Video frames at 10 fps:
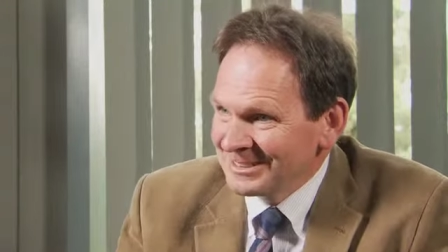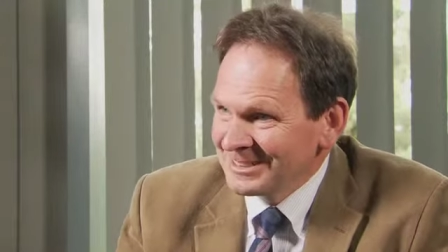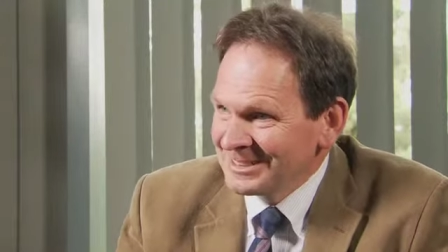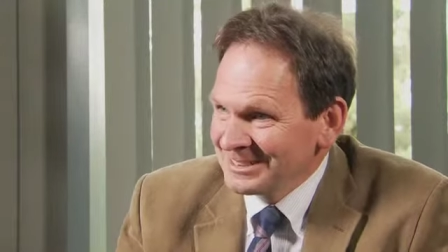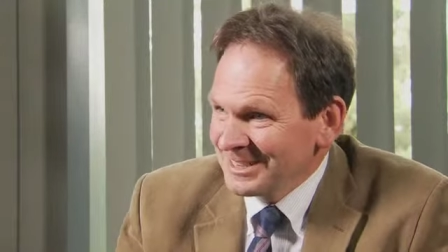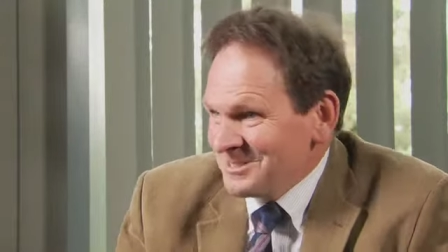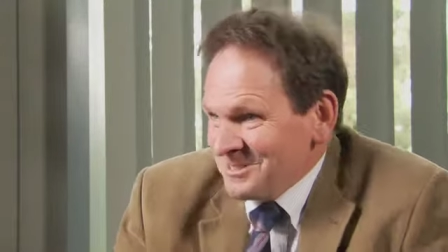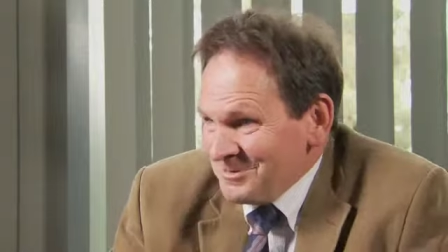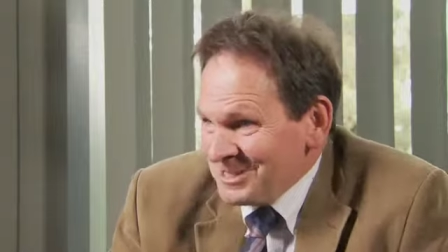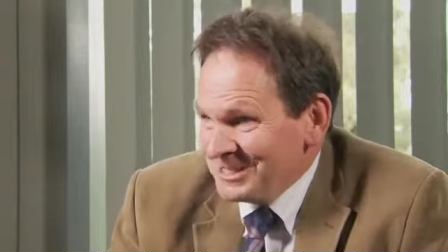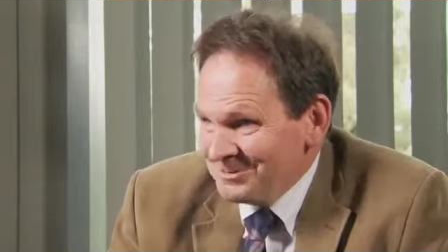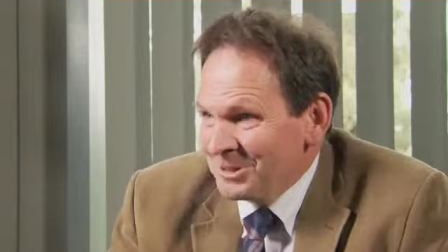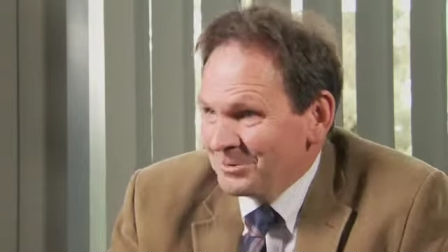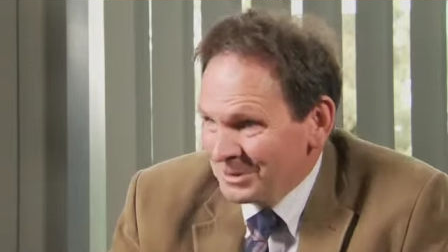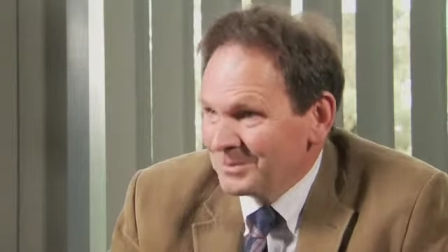And I think that's really
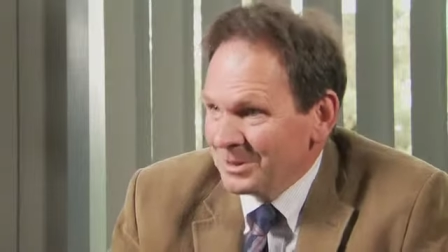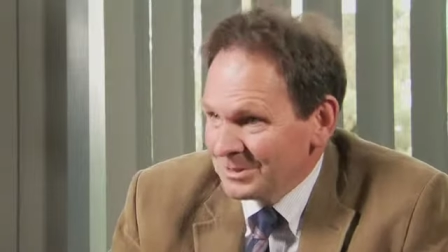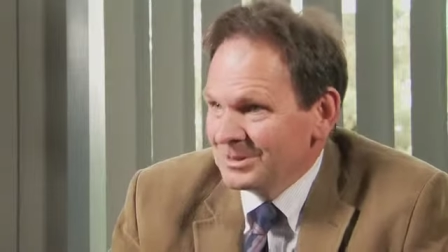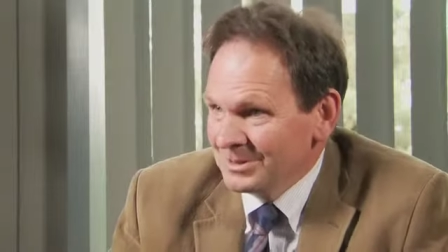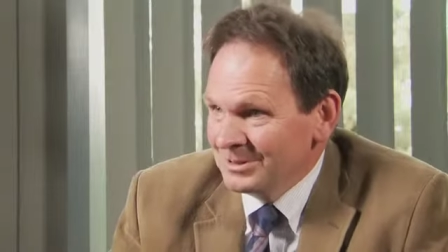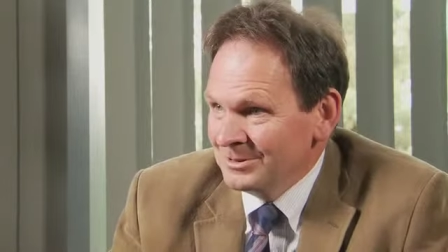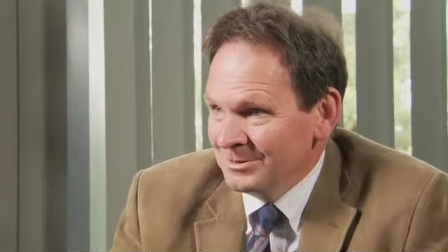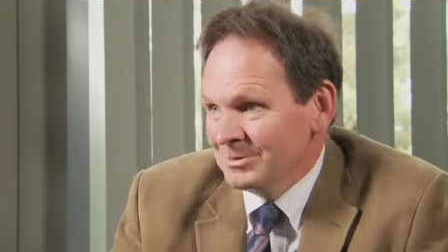what we've got to do.